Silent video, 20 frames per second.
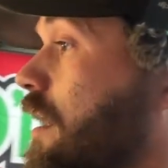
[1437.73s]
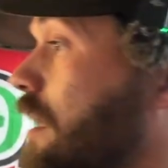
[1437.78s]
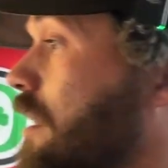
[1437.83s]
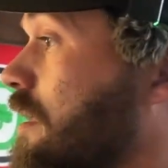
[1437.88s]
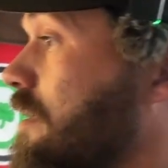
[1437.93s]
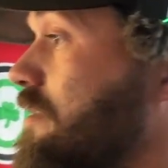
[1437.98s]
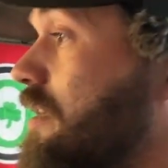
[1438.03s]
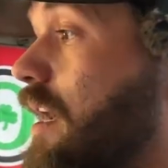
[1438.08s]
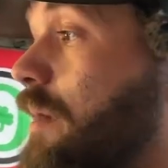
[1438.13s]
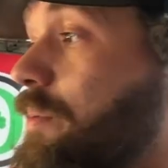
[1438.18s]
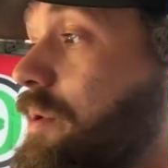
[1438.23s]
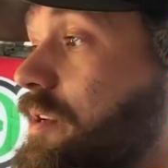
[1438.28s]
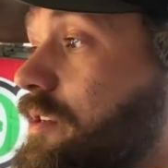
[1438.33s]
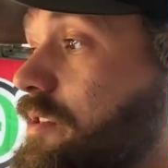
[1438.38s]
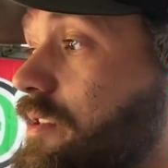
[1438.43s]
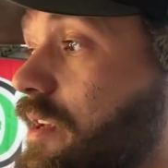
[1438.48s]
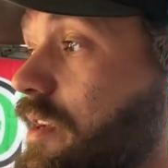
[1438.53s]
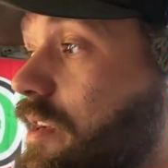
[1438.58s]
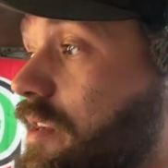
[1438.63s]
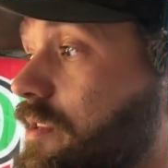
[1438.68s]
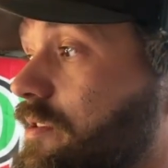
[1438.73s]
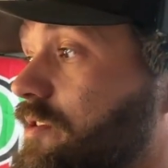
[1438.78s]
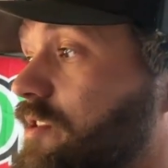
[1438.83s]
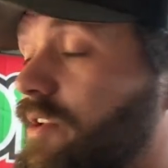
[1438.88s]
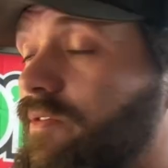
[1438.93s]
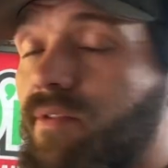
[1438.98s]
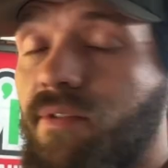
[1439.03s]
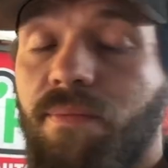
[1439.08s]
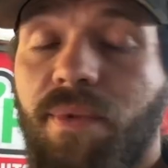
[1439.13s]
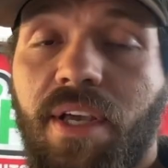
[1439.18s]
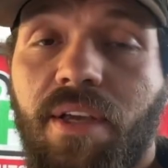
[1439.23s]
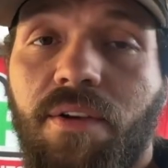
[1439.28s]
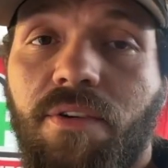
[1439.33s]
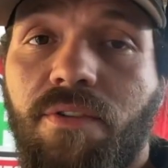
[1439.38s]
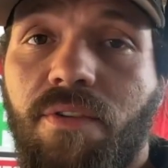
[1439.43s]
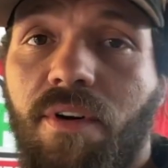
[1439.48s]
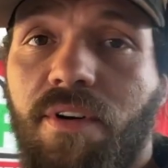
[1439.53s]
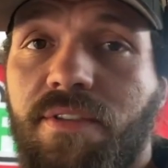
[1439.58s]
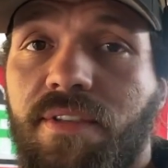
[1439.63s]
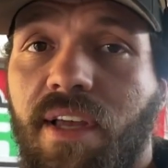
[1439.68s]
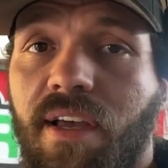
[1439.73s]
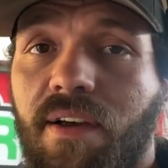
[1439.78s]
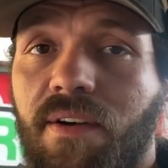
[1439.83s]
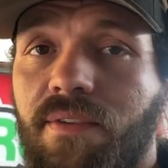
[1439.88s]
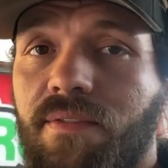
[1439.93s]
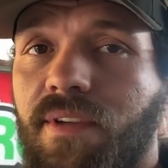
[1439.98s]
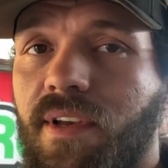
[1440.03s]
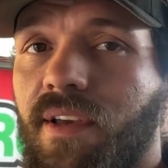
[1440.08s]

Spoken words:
let's hop in this thing, see if it'll make it across town,